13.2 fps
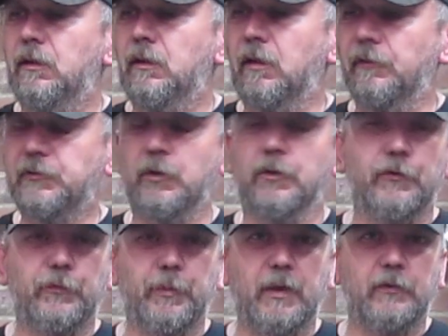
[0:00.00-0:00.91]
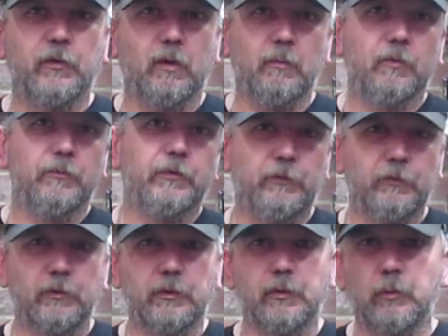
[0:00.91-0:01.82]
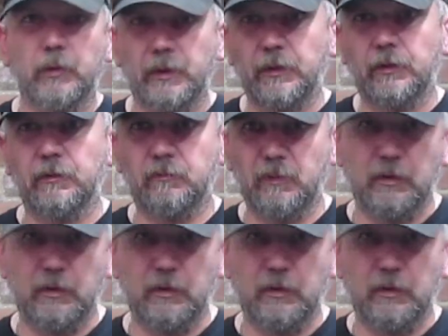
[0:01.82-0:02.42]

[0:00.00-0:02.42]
I've got the spare time obviously during the week.